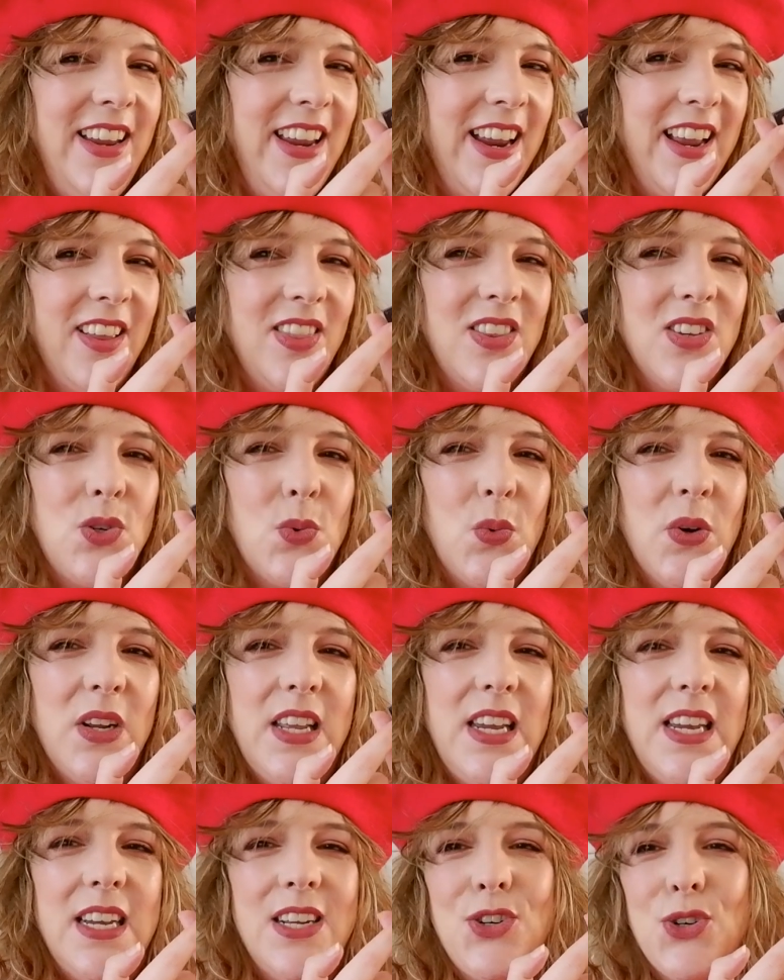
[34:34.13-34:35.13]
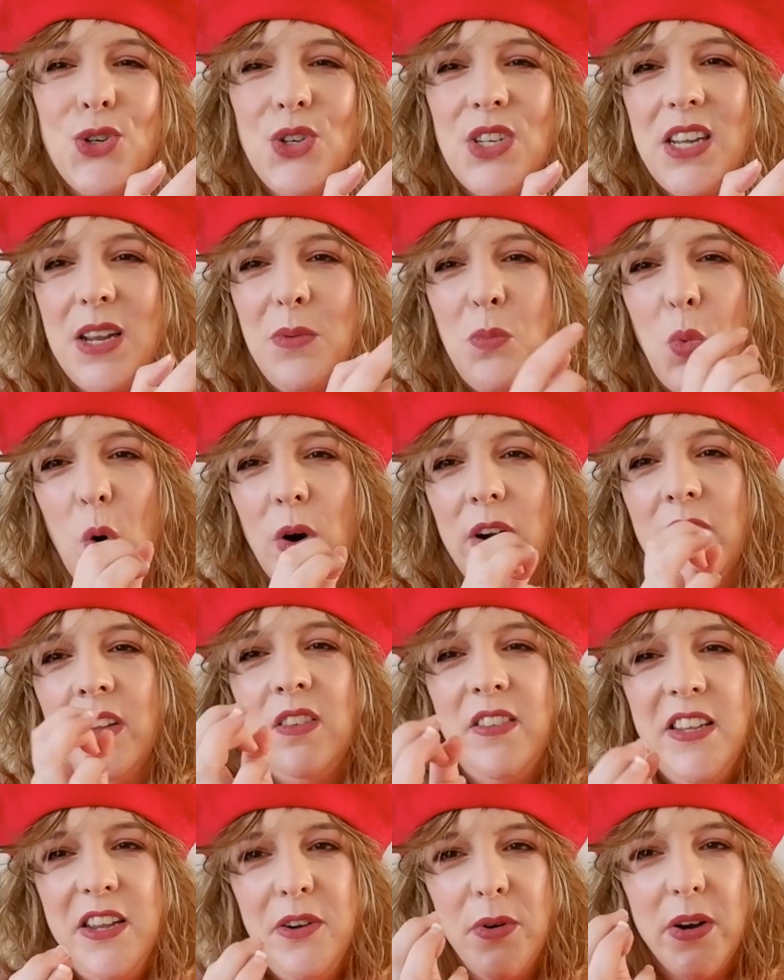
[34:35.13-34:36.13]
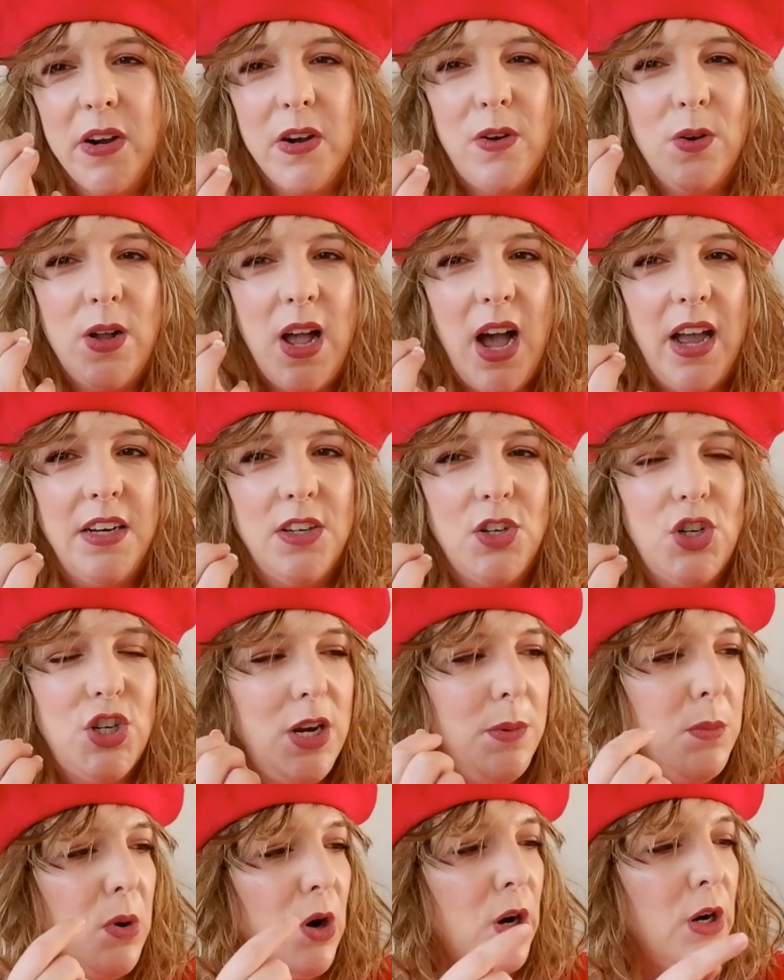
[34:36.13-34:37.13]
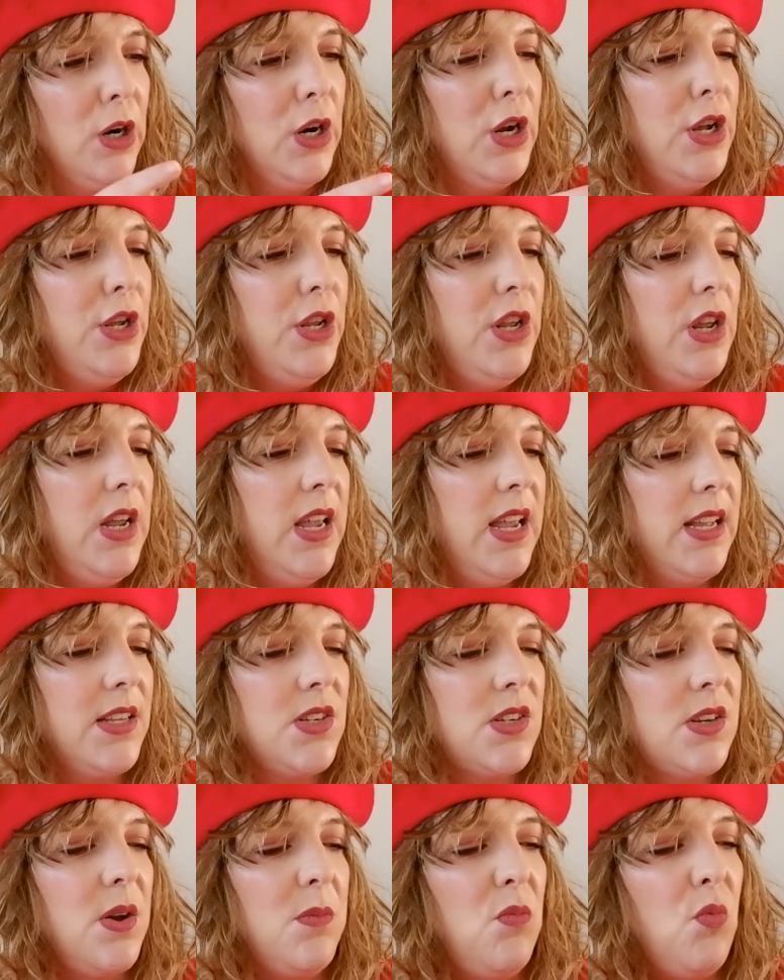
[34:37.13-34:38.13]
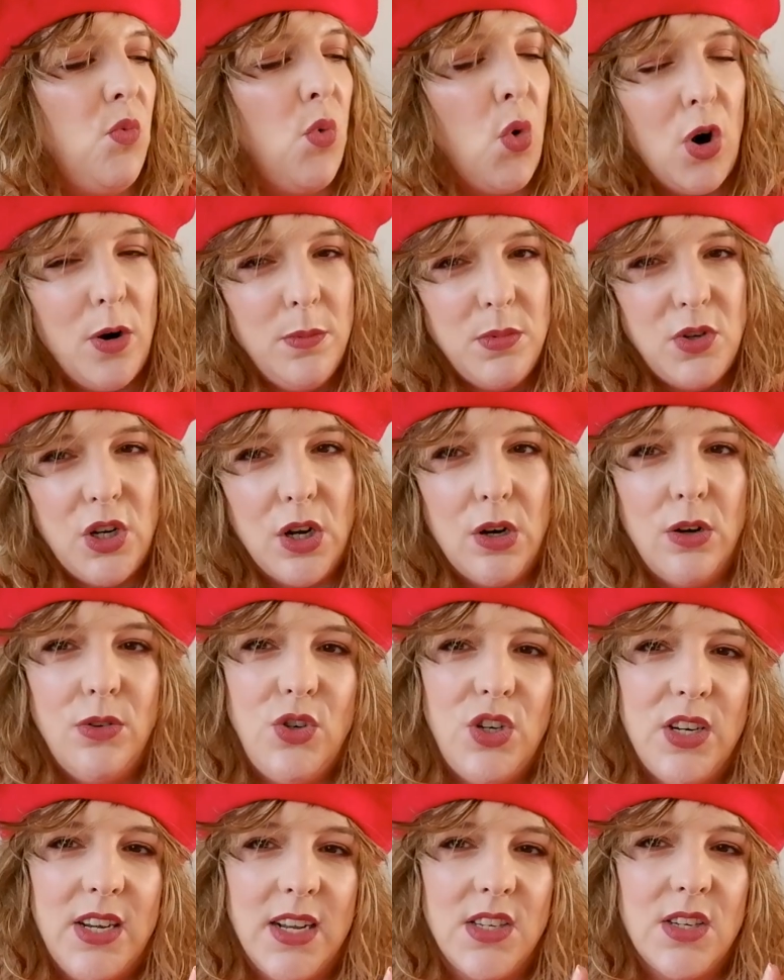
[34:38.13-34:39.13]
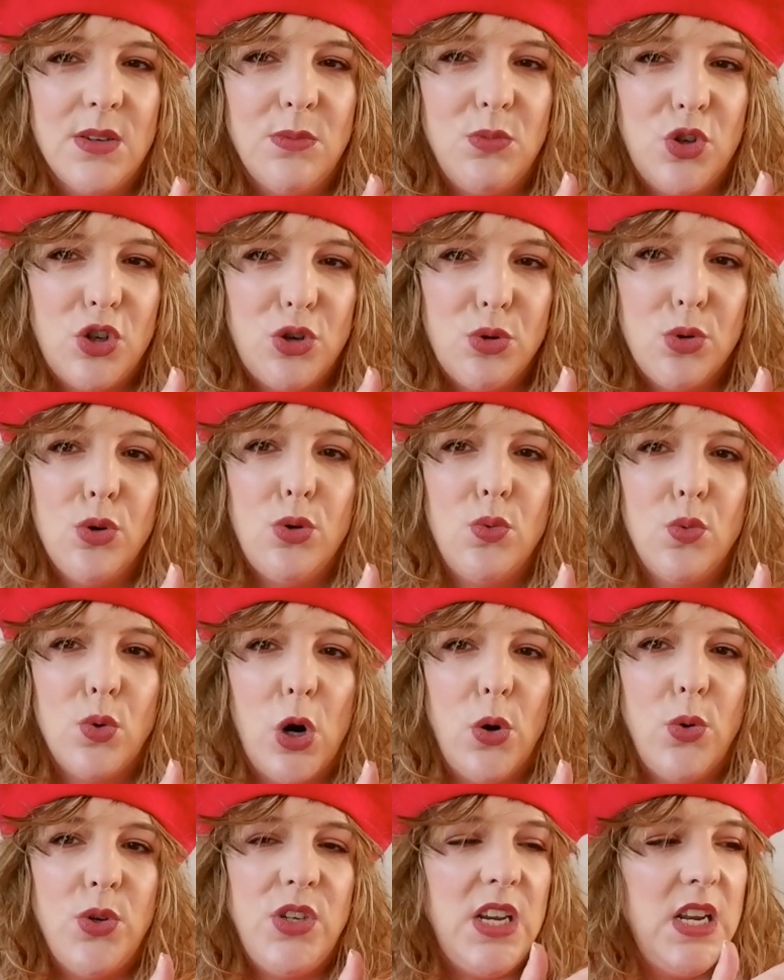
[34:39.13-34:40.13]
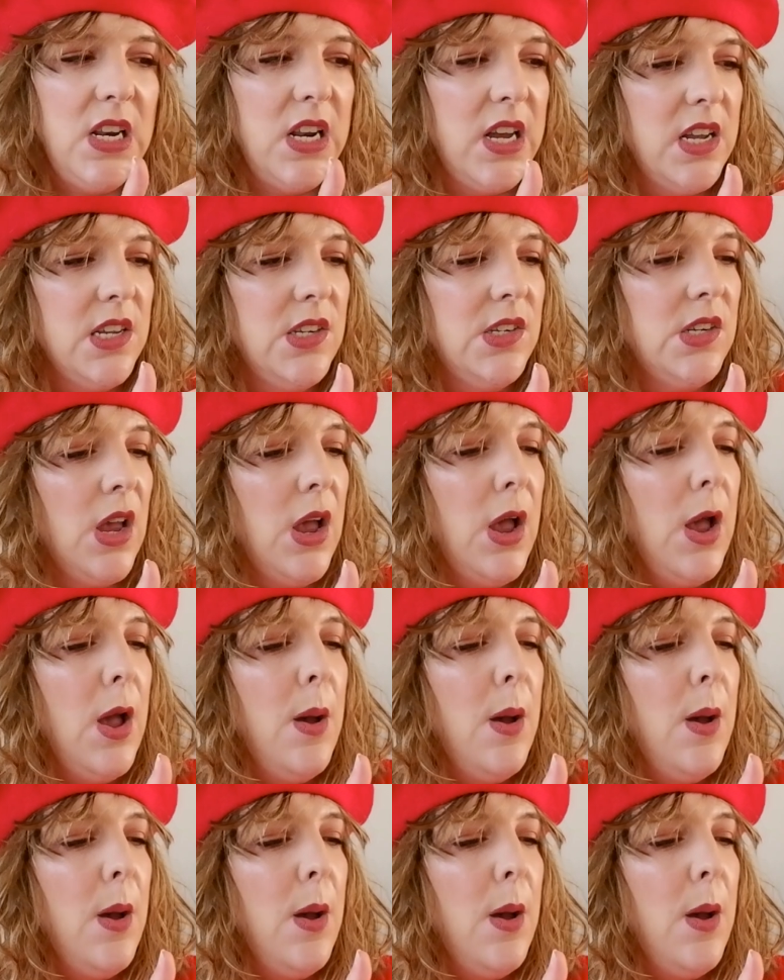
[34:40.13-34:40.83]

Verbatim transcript: You get this really interesting, more ethereal kind of shimmer. You get some warm tones, you get some true rosiness,